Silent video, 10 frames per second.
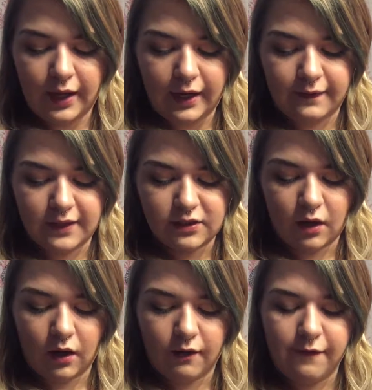And these
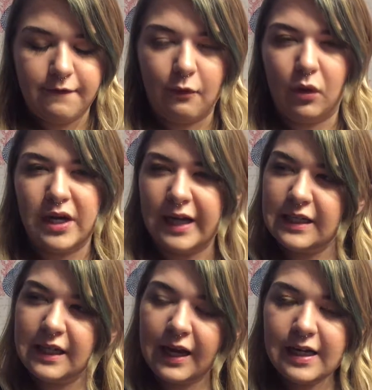are
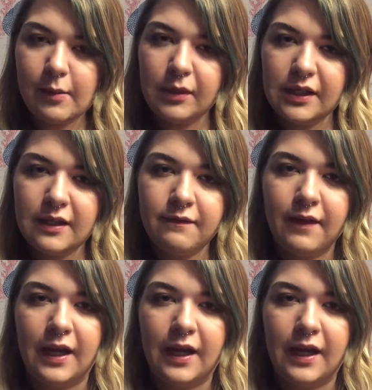$4.99, I believe,